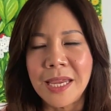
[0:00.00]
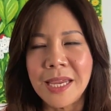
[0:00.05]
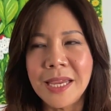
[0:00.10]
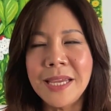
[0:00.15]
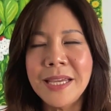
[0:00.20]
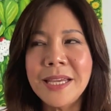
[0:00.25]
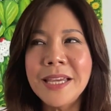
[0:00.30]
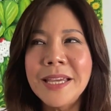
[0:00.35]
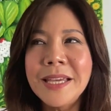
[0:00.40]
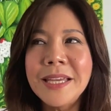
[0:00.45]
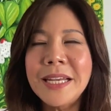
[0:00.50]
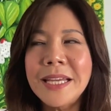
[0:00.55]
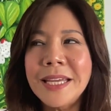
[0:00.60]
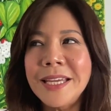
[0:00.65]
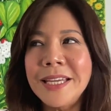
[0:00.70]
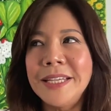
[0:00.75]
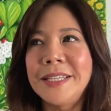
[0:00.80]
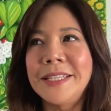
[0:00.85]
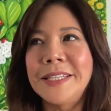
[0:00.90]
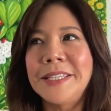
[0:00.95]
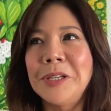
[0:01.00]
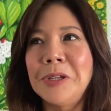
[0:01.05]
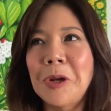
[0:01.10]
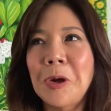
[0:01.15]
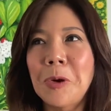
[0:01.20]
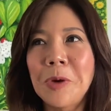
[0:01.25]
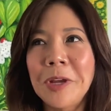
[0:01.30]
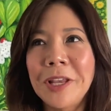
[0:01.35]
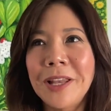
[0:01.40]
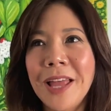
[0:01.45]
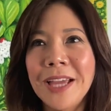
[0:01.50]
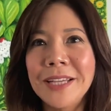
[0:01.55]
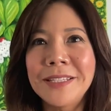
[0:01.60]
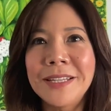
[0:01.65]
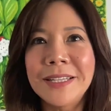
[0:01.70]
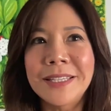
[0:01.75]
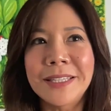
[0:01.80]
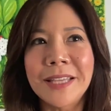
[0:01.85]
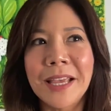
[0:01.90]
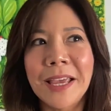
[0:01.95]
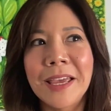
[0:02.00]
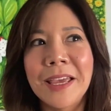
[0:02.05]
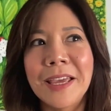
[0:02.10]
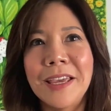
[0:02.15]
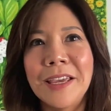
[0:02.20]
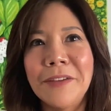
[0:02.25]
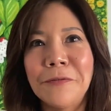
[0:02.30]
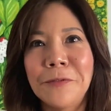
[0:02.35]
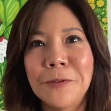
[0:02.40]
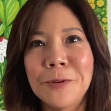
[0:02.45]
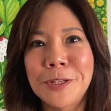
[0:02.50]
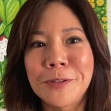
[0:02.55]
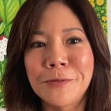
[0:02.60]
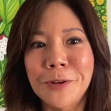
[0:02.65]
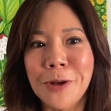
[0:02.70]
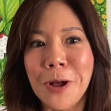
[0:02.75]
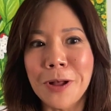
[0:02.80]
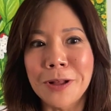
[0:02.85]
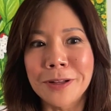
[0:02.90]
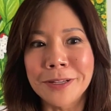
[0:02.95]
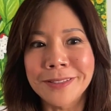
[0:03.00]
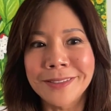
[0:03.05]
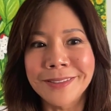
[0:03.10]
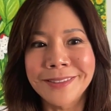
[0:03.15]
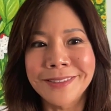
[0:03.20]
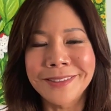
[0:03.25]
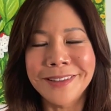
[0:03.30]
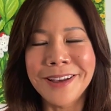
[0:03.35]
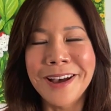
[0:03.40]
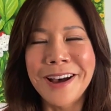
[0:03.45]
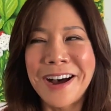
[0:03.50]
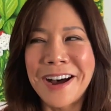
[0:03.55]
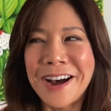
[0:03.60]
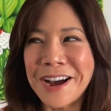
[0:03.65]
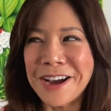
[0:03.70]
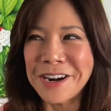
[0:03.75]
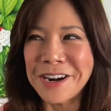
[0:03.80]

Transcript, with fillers: It, it is. You know, we like to say, first of all, of